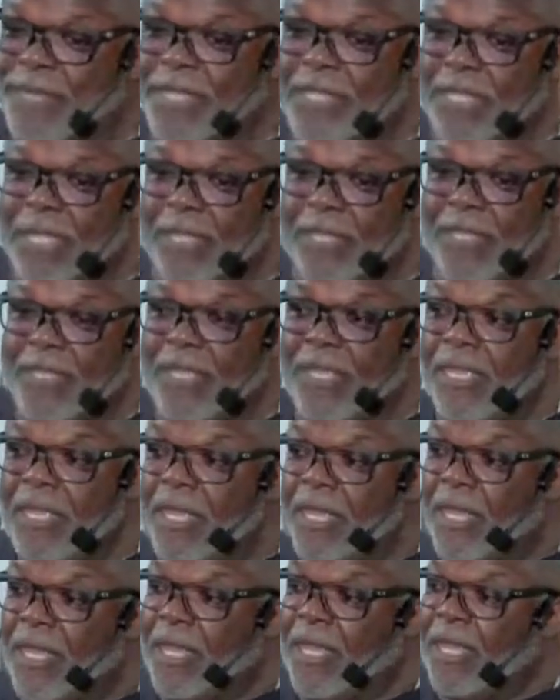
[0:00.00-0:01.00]
each other
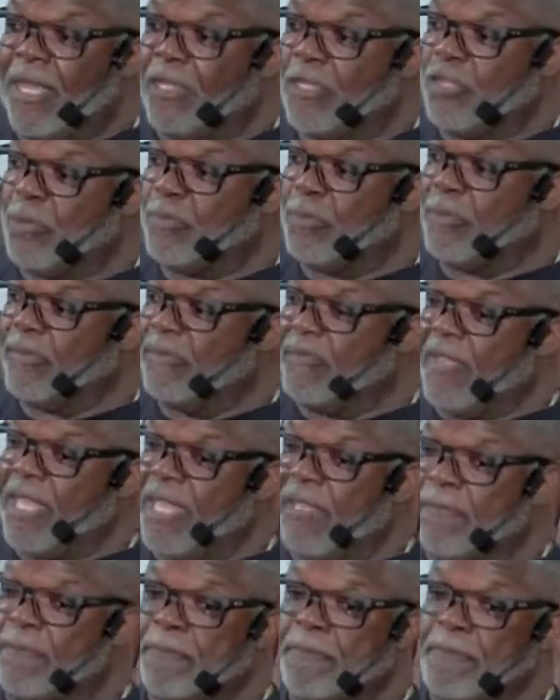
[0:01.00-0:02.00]
to
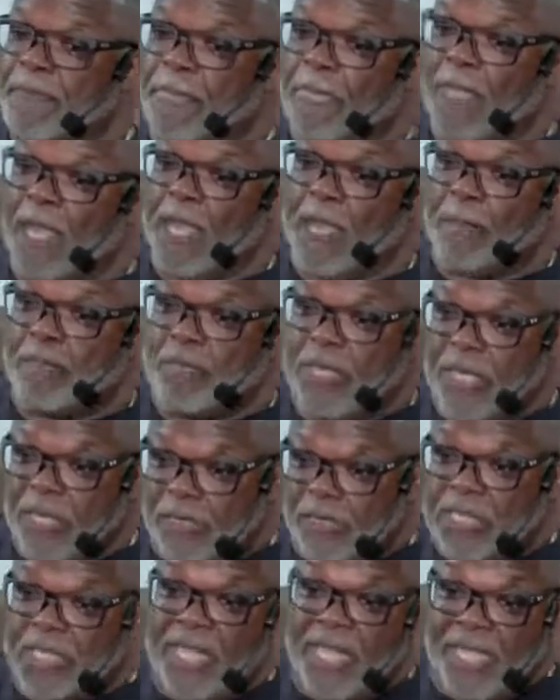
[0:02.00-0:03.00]
prevent
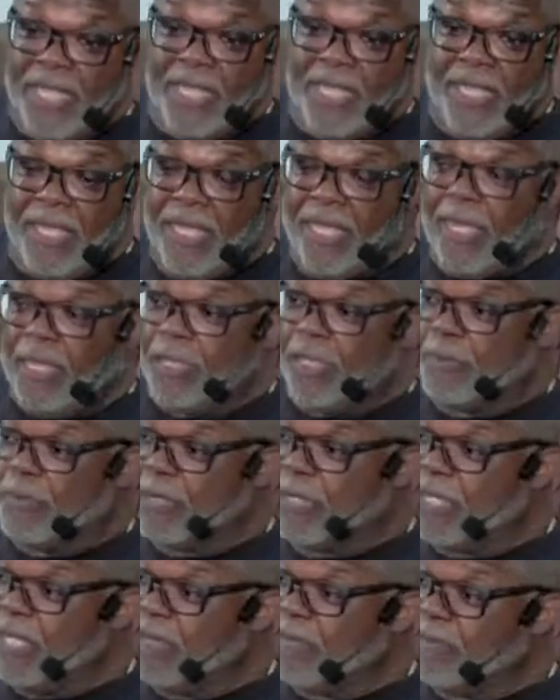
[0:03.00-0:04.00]
piercing, to
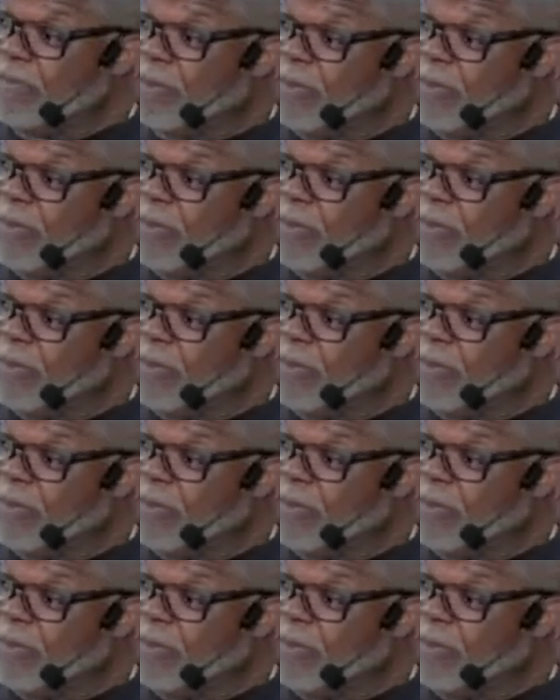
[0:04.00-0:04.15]
prevent